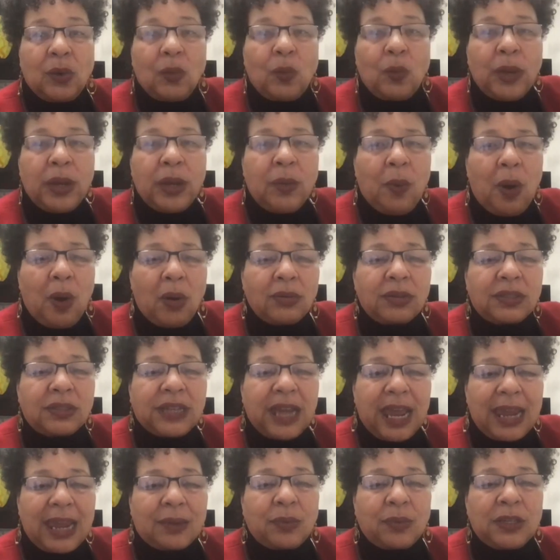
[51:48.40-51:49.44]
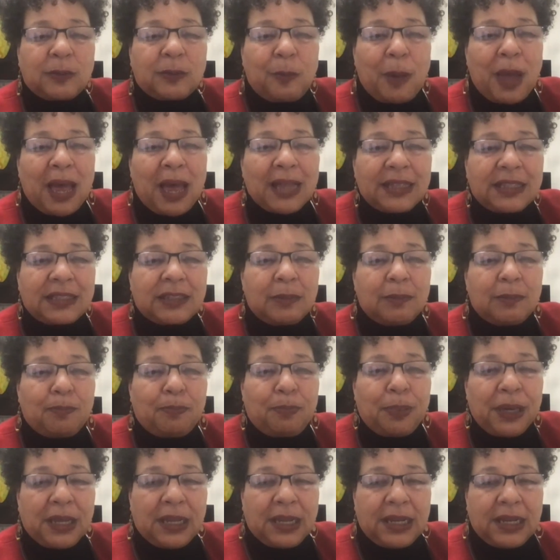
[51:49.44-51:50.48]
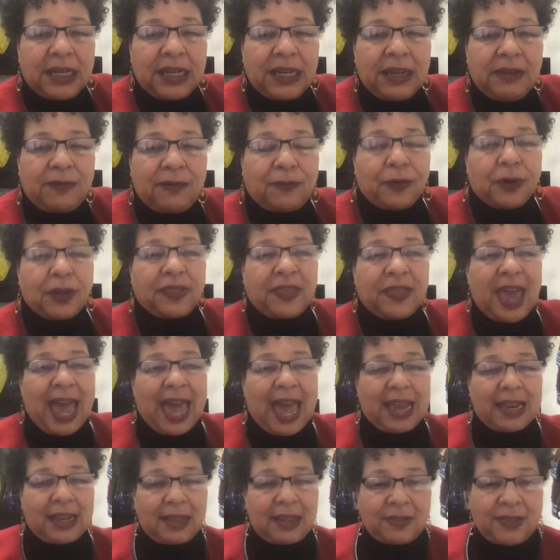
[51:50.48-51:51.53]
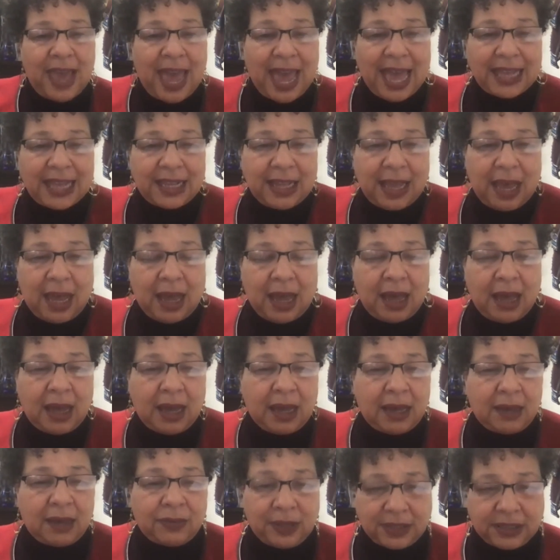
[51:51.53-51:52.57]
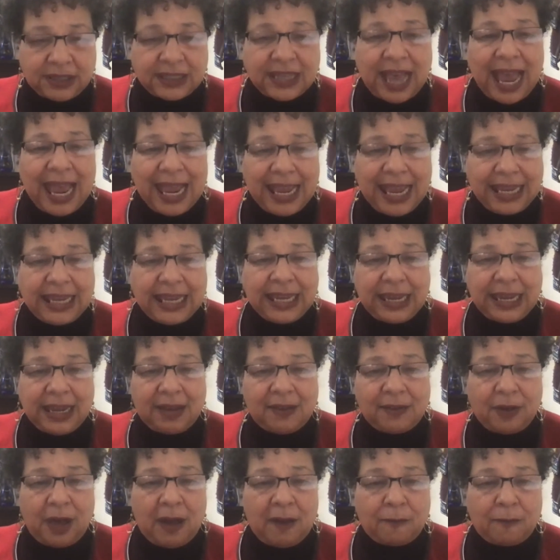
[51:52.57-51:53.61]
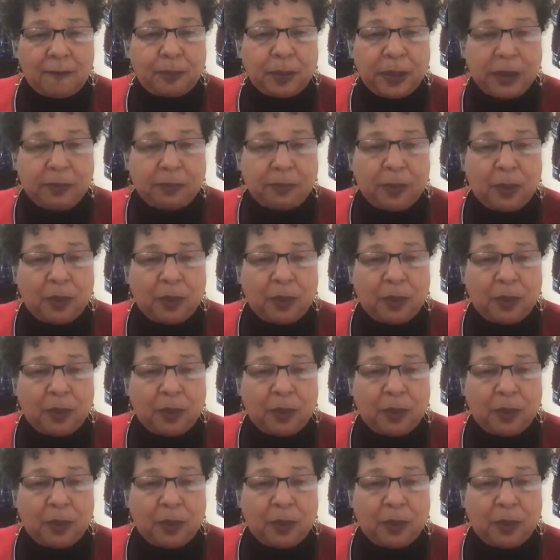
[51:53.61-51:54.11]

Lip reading: we won't take responsibility for that, the psyche of people.